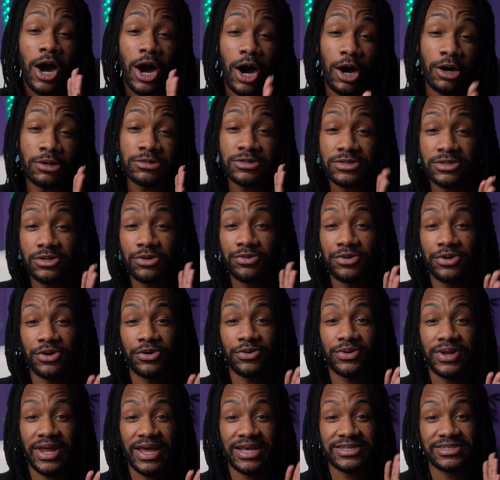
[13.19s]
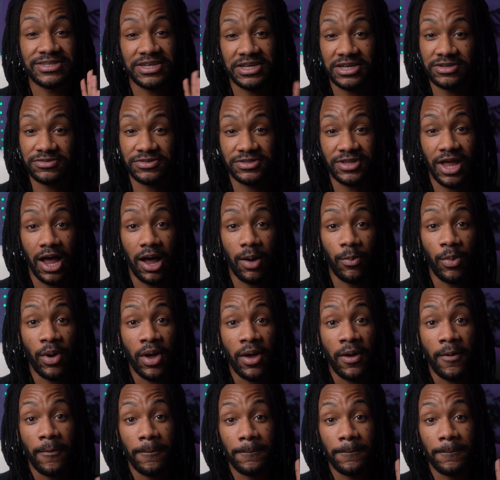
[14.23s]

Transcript: also known as f-stop.